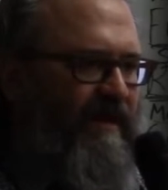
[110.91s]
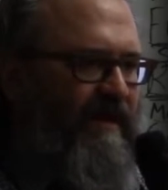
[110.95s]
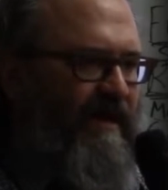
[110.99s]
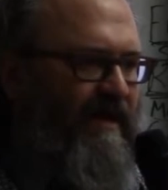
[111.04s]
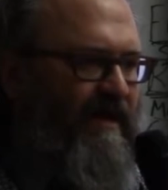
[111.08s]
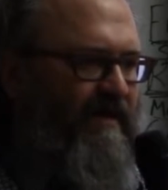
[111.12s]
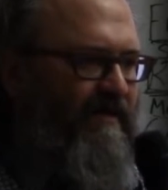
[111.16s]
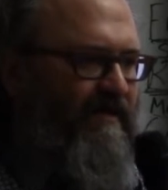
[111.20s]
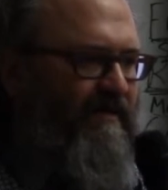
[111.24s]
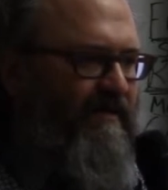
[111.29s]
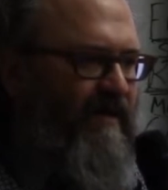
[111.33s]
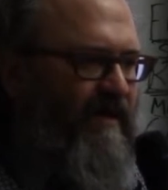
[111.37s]

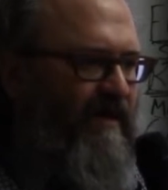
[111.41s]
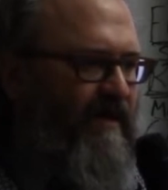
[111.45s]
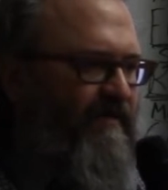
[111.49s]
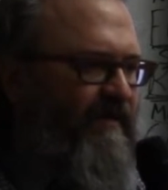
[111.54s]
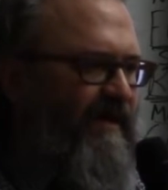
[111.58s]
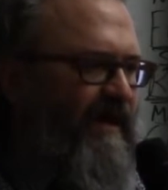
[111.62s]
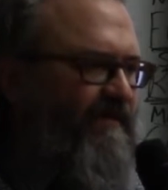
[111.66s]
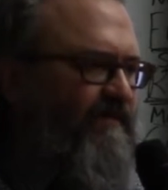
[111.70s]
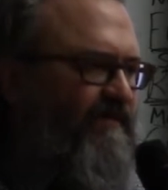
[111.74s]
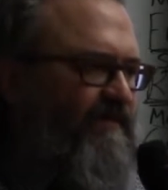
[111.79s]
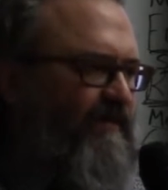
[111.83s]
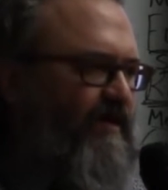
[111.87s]
And
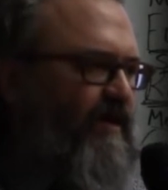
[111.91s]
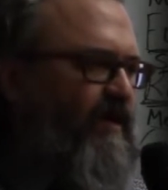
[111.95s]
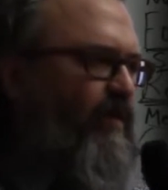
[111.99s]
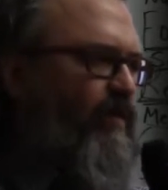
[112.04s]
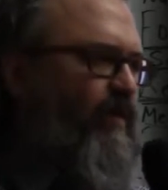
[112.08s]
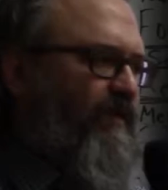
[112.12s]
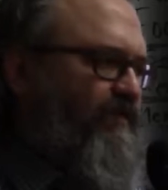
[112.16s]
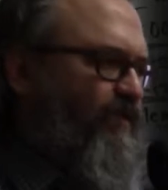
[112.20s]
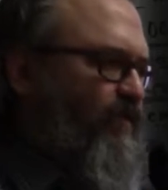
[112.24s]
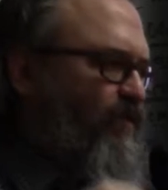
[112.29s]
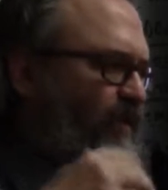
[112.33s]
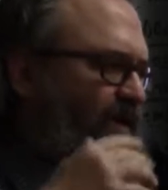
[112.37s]
that's, I
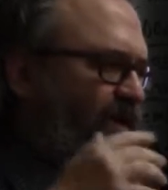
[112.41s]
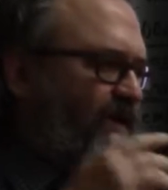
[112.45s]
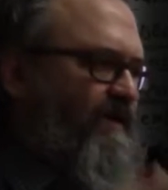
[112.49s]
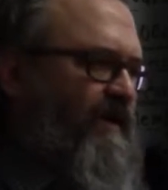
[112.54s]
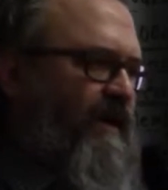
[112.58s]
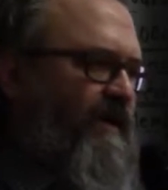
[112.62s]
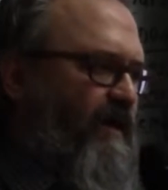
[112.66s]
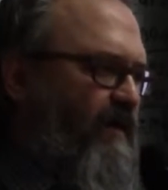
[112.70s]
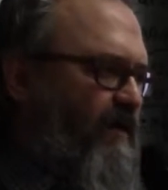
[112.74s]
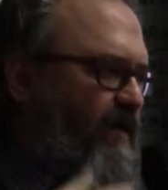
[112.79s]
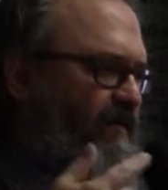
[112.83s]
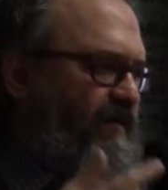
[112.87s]
wasn't working
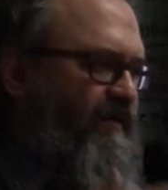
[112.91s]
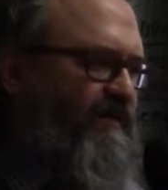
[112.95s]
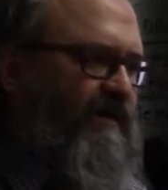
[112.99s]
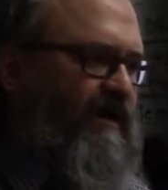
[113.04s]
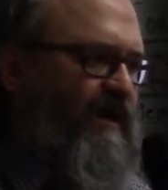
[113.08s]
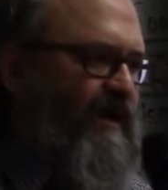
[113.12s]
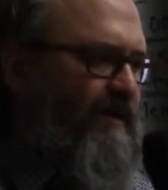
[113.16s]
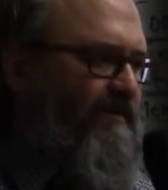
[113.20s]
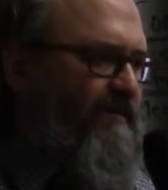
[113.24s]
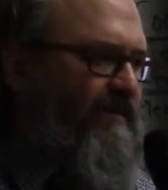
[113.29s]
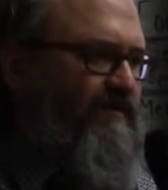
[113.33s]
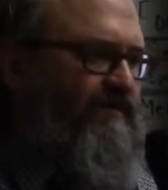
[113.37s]
on it all the
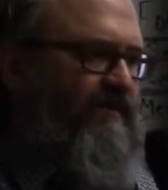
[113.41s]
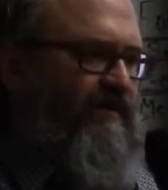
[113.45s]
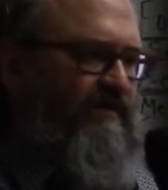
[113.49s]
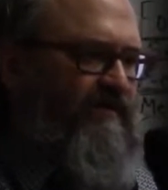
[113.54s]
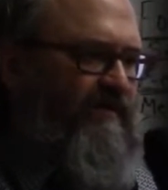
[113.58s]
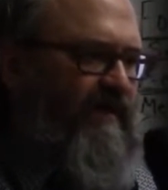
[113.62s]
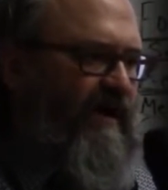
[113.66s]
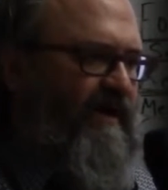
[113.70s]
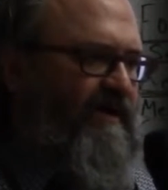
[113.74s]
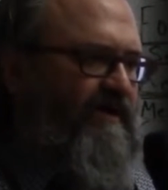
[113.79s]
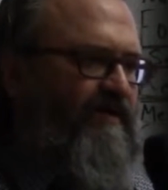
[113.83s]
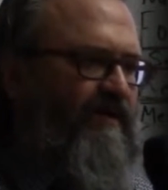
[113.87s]
time.
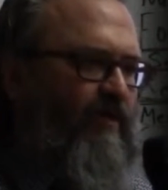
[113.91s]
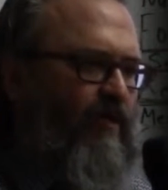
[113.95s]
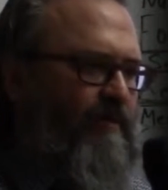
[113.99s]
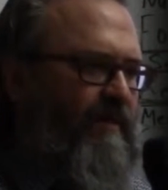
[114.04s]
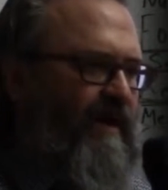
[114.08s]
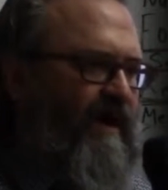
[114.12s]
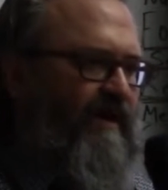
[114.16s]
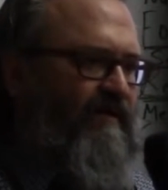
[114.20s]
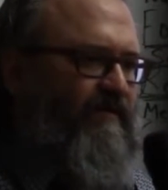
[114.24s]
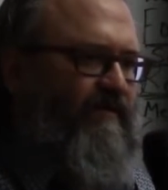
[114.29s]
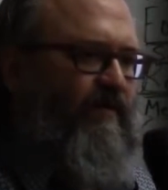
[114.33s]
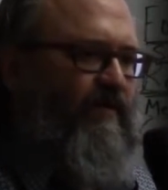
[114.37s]
I'd go
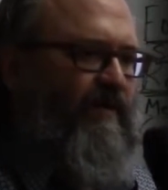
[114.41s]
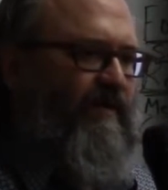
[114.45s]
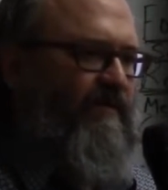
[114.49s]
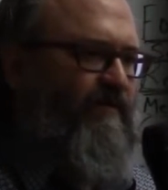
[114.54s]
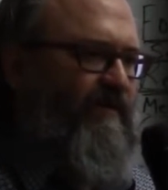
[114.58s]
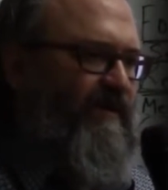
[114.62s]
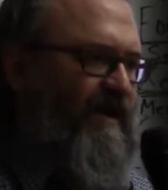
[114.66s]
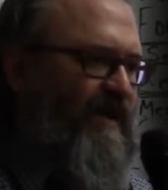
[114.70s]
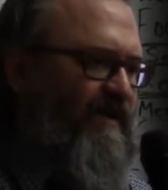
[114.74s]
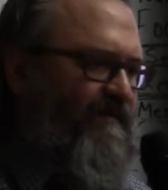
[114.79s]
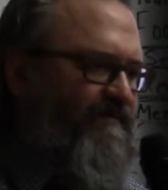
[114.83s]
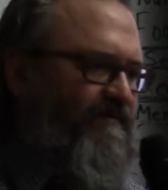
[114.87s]
back to it, and
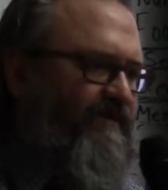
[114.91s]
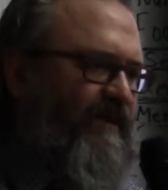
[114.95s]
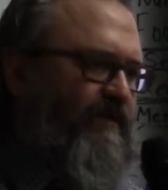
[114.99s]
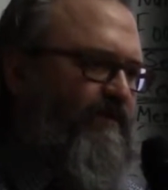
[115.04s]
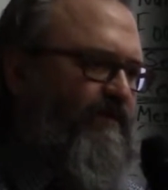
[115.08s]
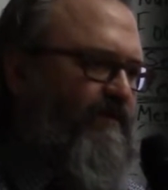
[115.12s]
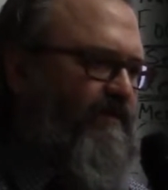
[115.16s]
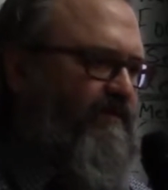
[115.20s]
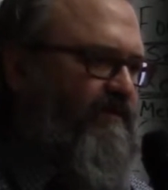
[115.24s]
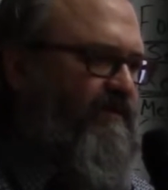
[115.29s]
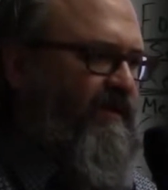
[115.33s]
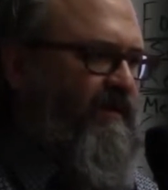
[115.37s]
we'd have
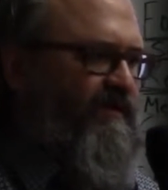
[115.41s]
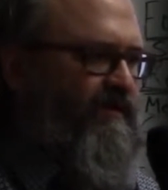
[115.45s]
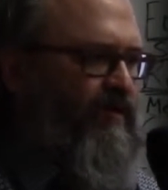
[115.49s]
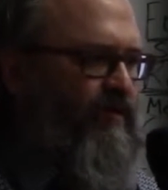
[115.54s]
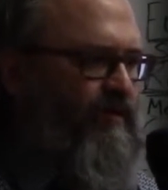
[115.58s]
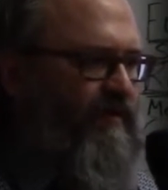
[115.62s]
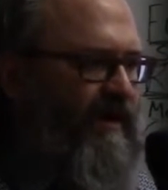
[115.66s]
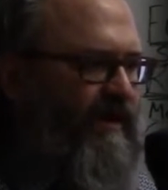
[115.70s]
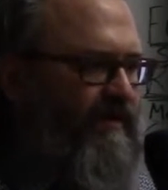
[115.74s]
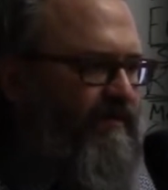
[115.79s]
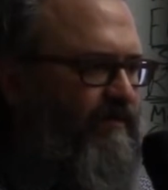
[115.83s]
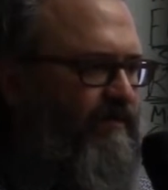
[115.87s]
failures, and I'd go
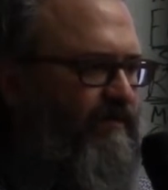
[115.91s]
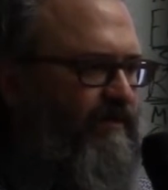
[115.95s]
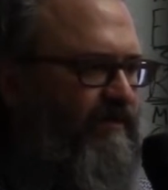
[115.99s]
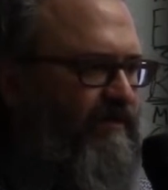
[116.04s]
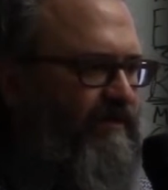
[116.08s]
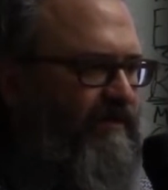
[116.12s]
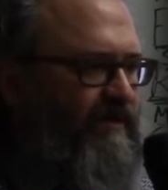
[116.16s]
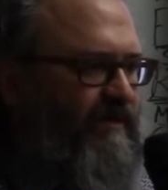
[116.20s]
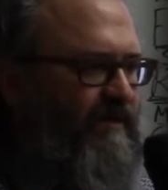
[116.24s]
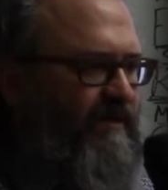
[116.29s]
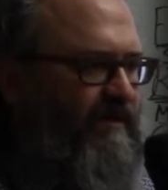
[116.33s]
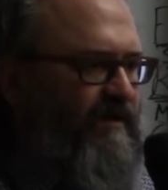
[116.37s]
back to it
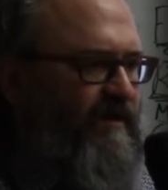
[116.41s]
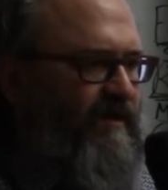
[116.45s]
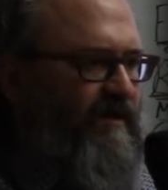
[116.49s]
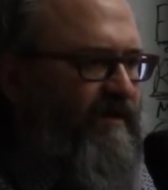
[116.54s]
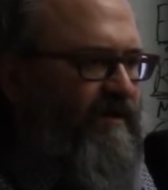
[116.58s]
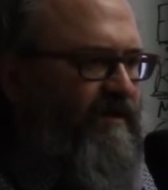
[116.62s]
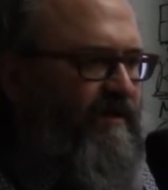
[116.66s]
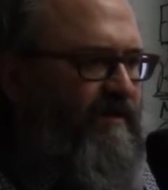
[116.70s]
again.